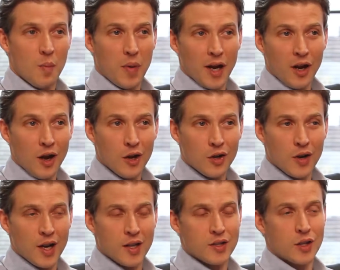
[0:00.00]
By
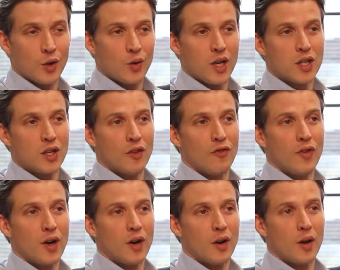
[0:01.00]
contrast, the creation of
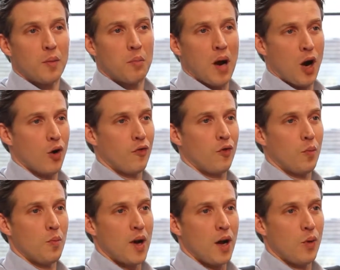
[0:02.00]
very powerful
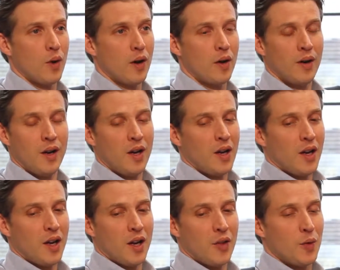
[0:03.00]
malware,
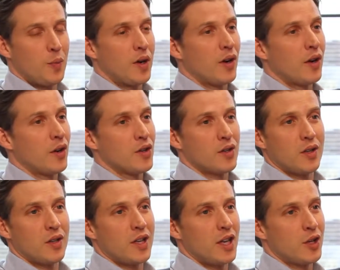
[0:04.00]
the barrier
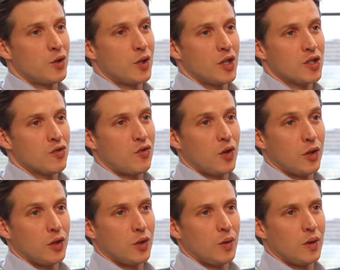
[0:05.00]
to entry is
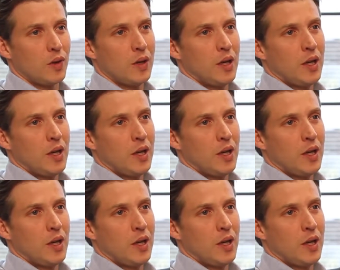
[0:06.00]
far lower.